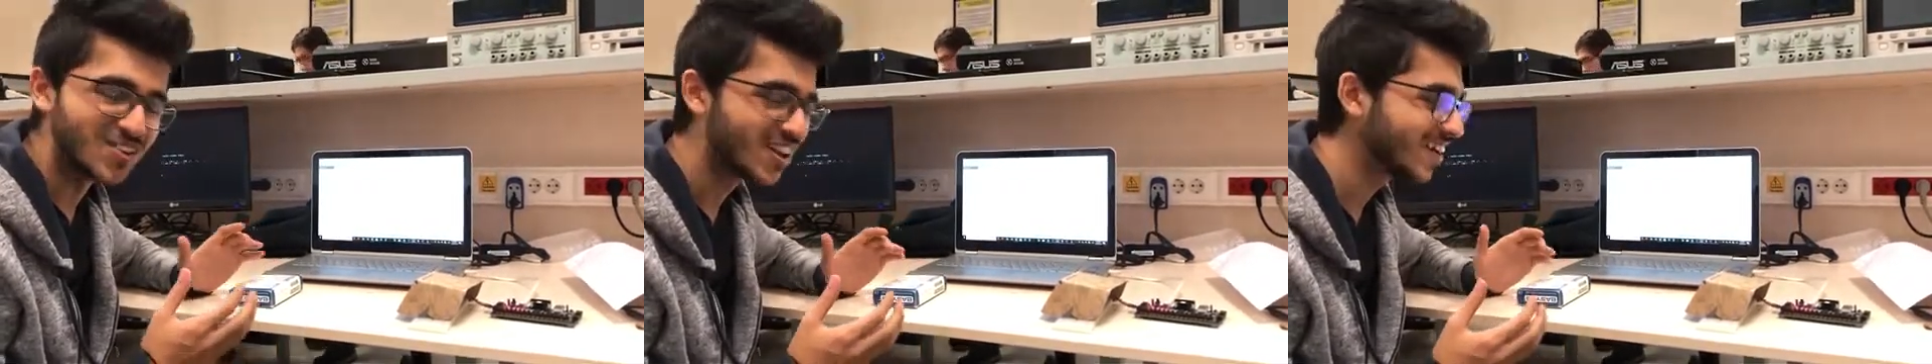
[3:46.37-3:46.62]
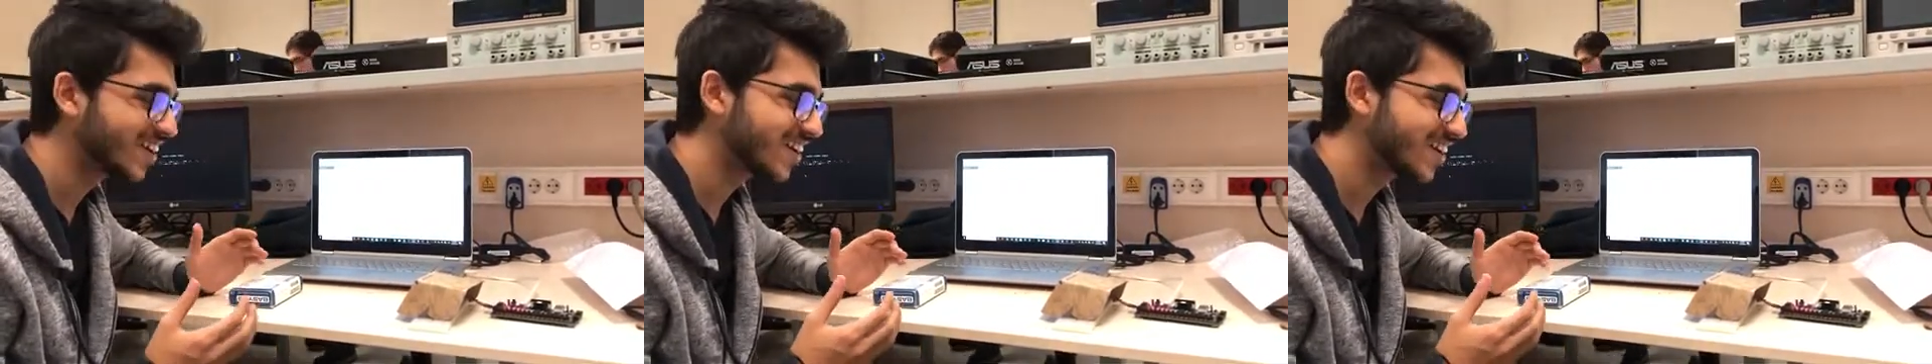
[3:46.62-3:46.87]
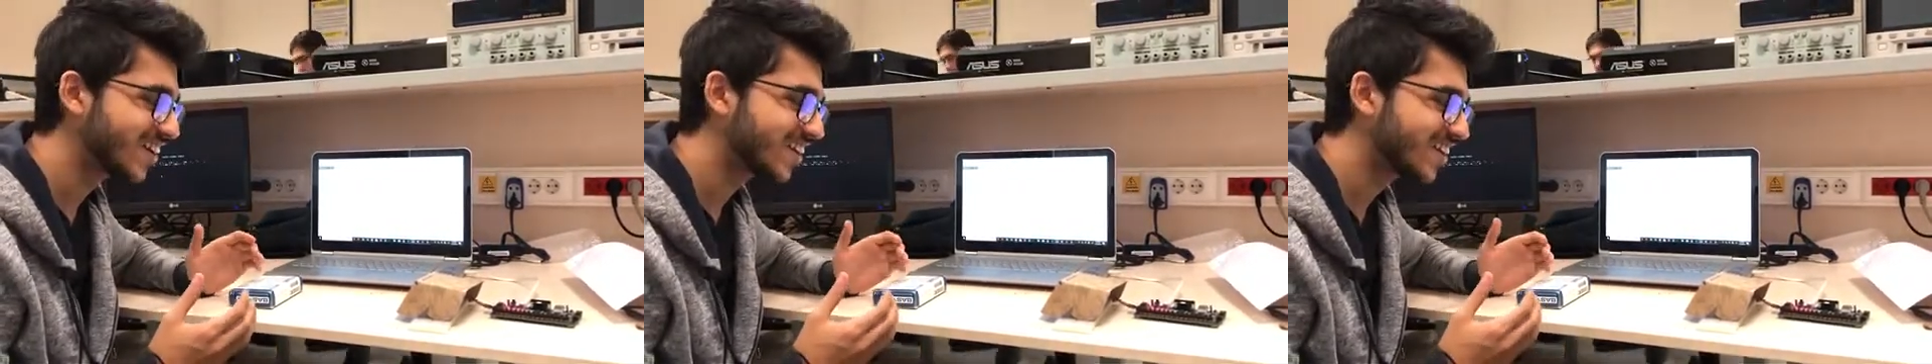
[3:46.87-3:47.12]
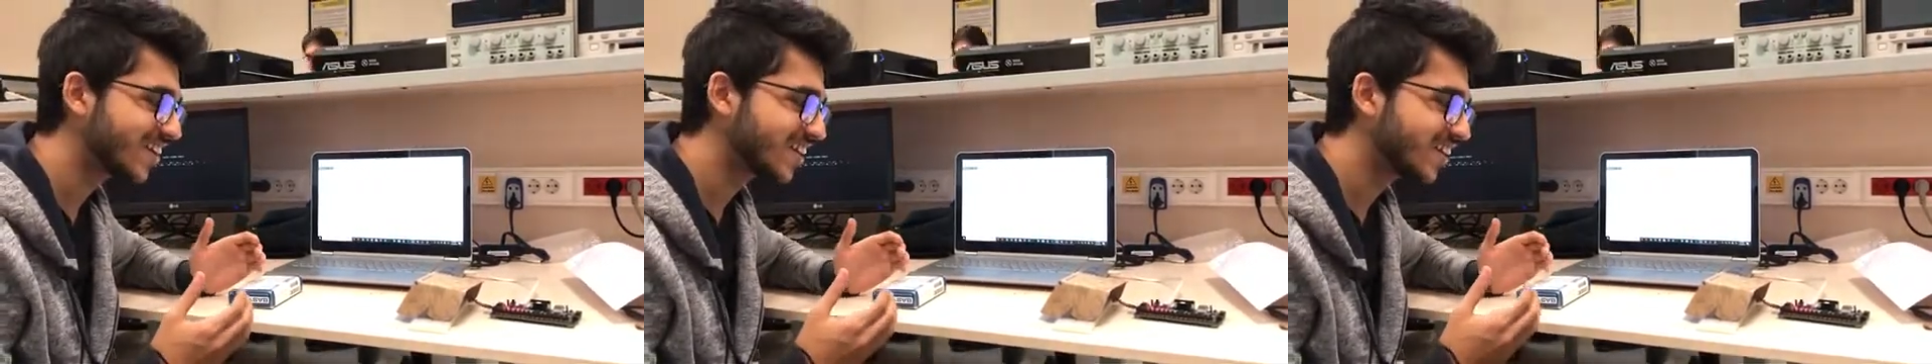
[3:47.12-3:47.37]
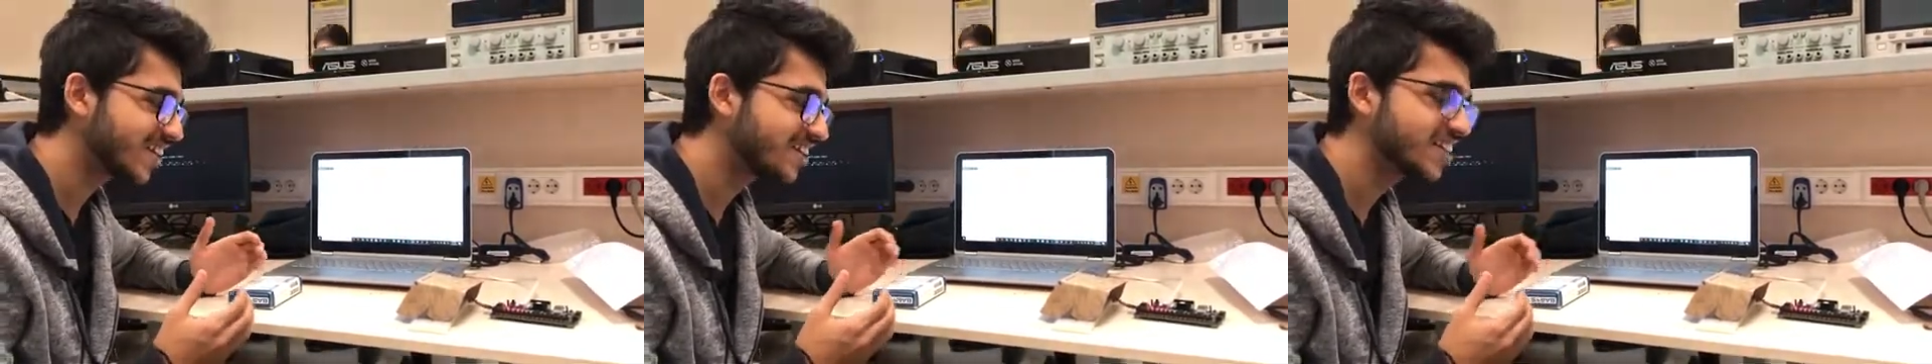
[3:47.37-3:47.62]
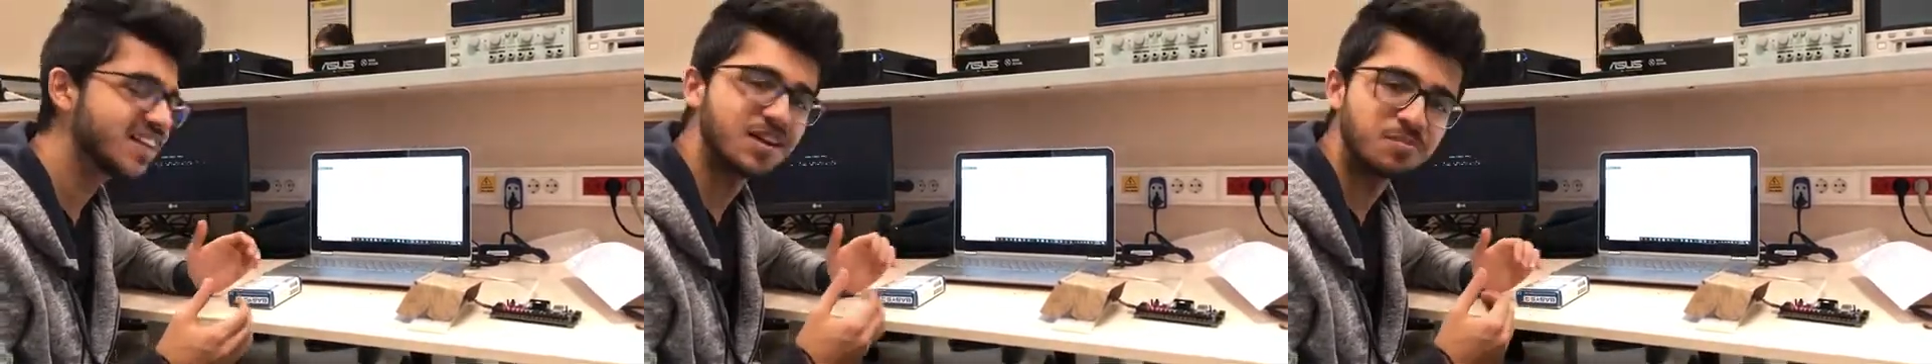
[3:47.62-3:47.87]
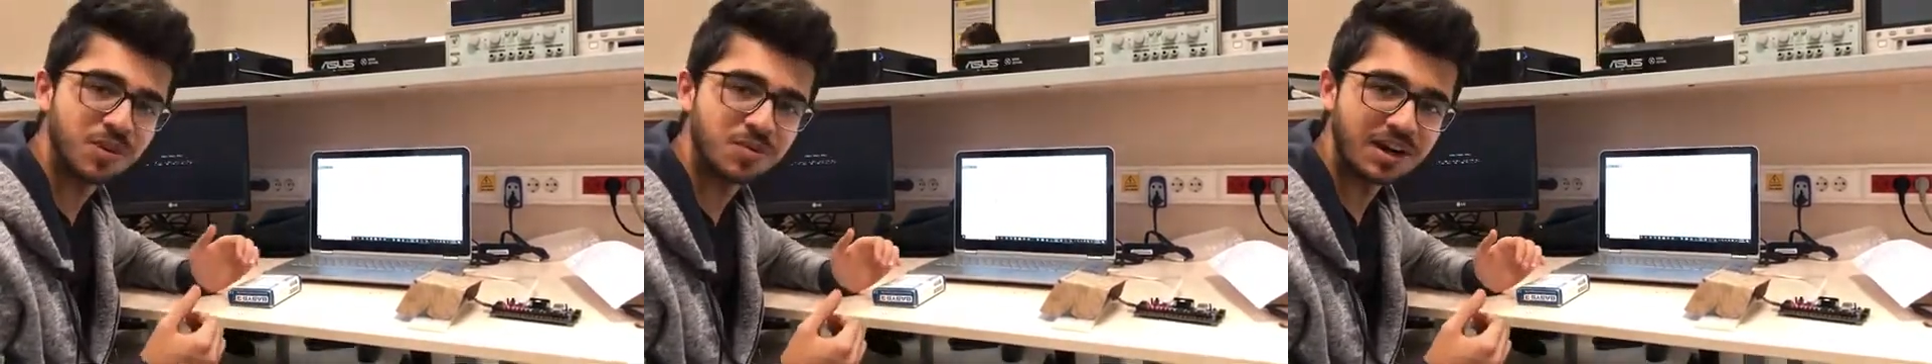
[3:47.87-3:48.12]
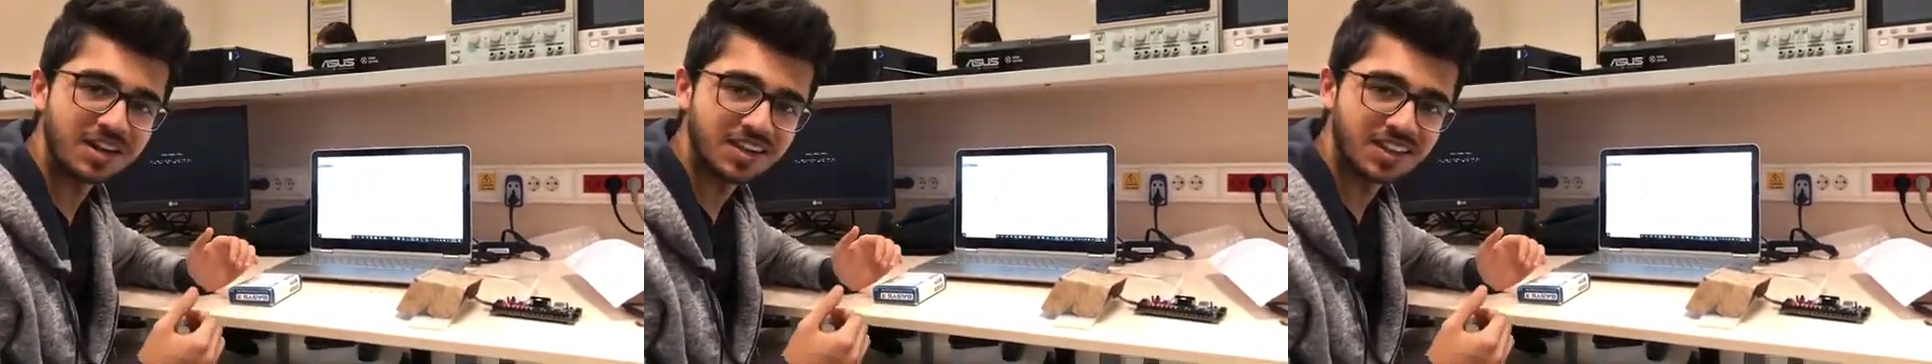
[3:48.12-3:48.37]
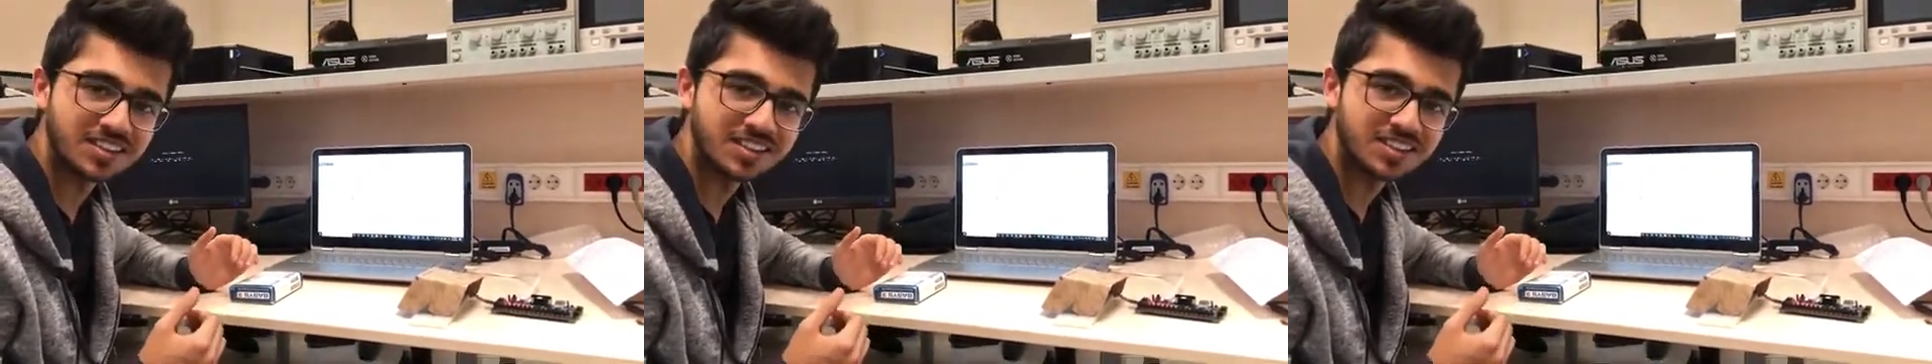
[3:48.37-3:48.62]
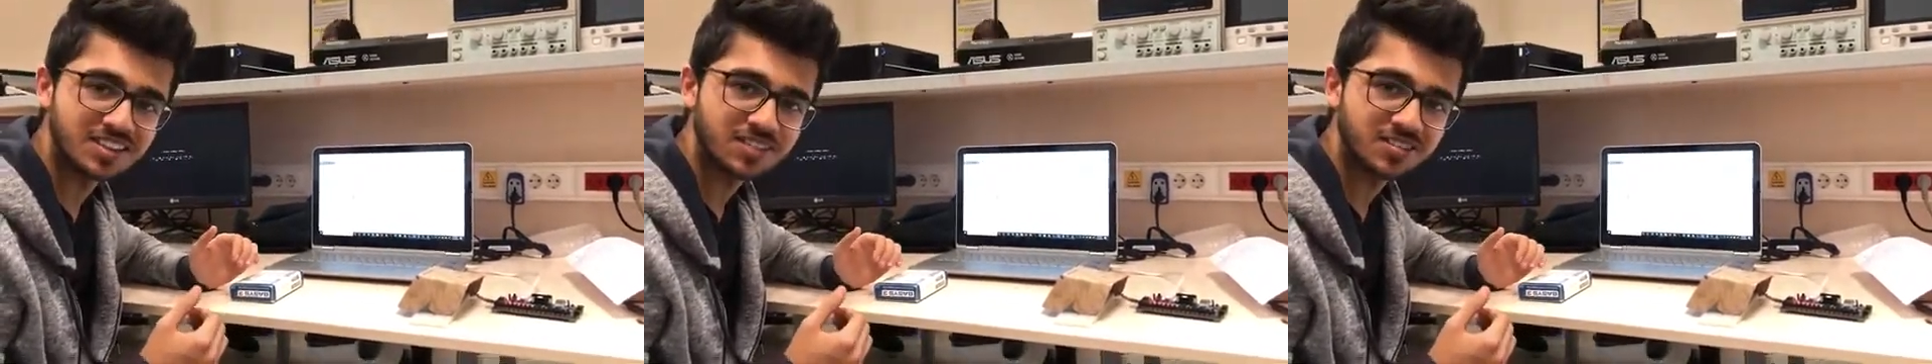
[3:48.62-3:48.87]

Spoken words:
can easily implement this